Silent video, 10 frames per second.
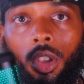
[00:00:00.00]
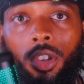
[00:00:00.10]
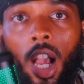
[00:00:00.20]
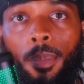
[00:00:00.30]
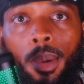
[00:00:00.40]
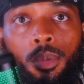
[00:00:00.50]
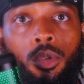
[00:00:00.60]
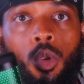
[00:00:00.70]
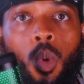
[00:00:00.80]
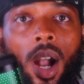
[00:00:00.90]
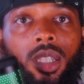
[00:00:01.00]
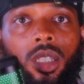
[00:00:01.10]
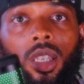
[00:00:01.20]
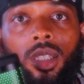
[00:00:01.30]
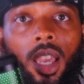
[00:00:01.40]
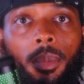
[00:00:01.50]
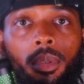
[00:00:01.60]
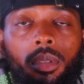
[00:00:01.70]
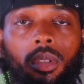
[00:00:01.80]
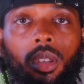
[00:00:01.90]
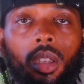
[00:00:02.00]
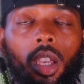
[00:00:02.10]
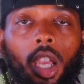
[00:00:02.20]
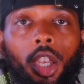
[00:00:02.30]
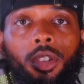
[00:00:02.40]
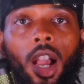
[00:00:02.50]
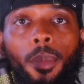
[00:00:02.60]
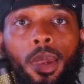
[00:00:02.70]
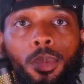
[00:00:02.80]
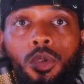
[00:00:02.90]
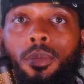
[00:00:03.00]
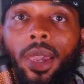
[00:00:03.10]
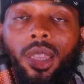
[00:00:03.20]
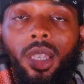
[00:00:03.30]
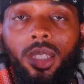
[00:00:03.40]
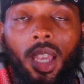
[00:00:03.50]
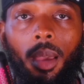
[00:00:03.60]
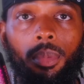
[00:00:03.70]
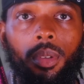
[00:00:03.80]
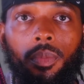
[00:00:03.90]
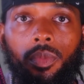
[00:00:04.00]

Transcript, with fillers: You got people who watch things happen, and you got people who make things happen.